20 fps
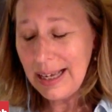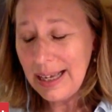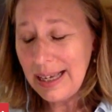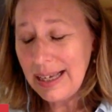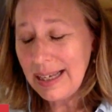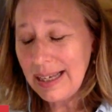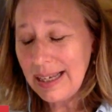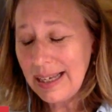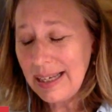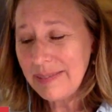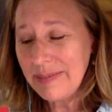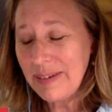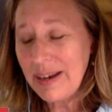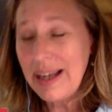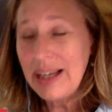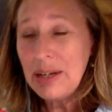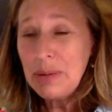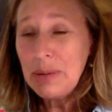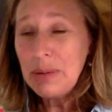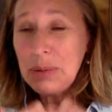And for
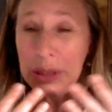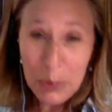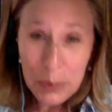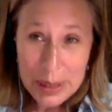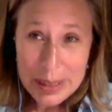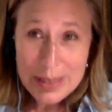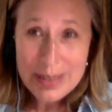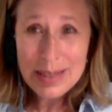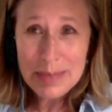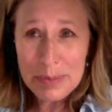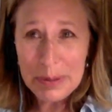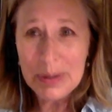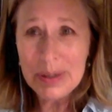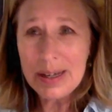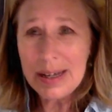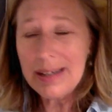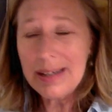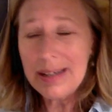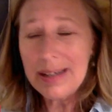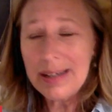anyone who reads the book,
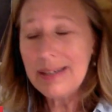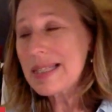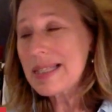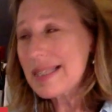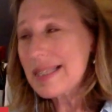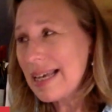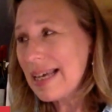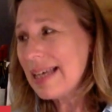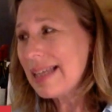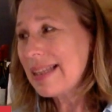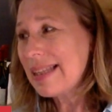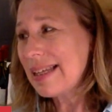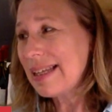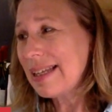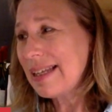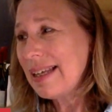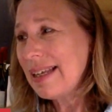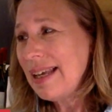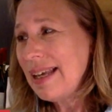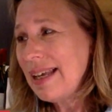I will say that
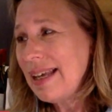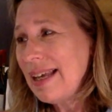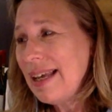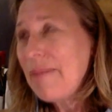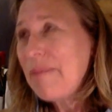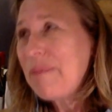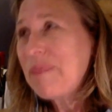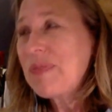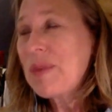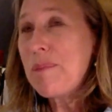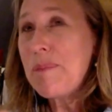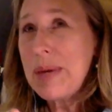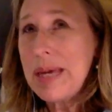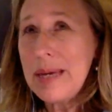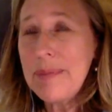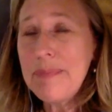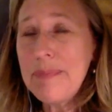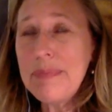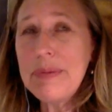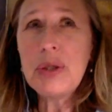the
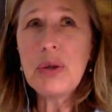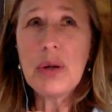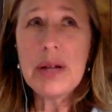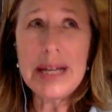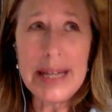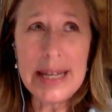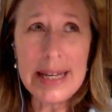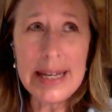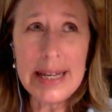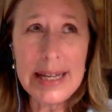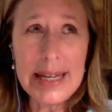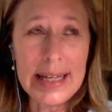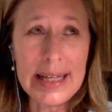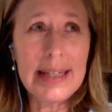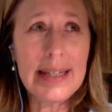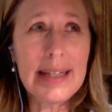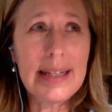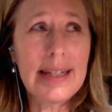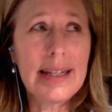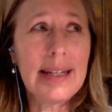people who are in
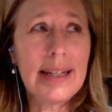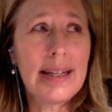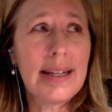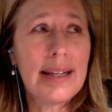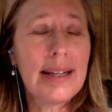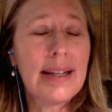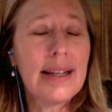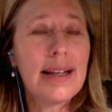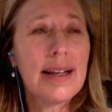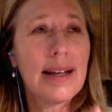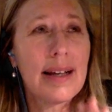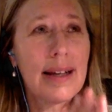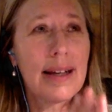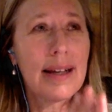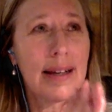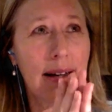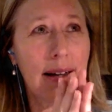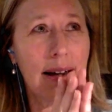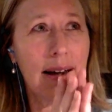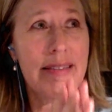it
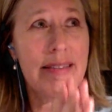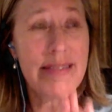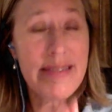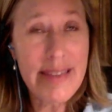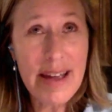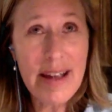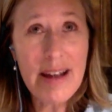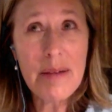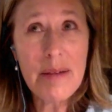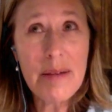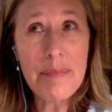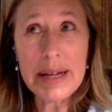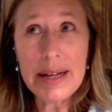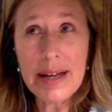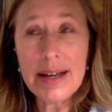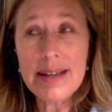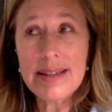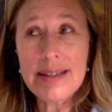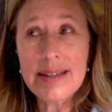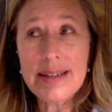are there
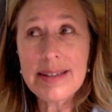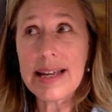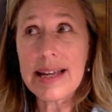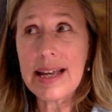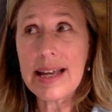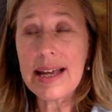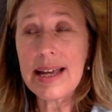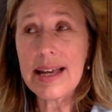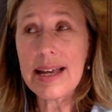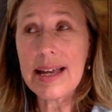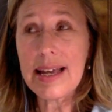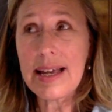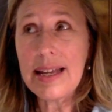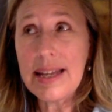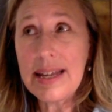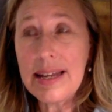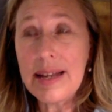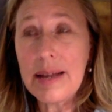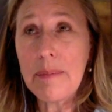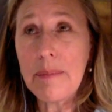because they
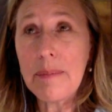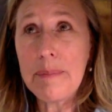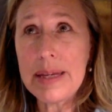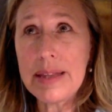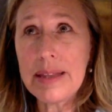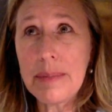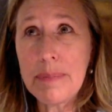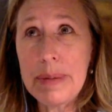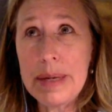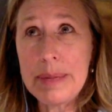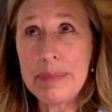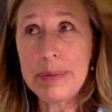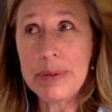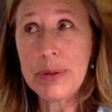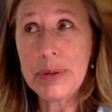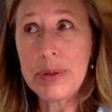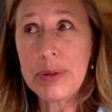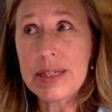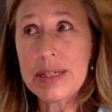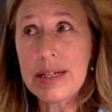ended up being the people
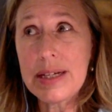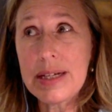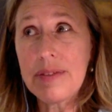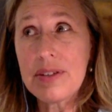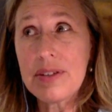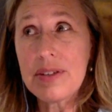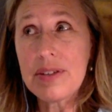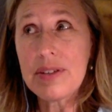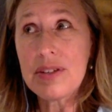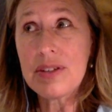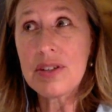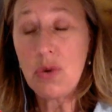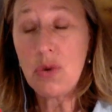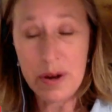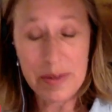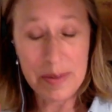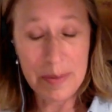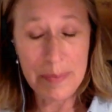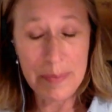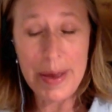who could tell the
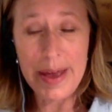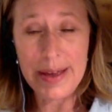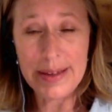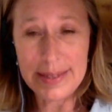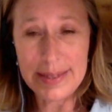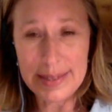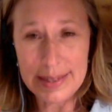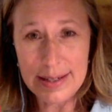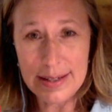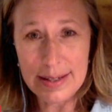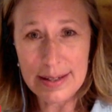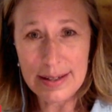story the best.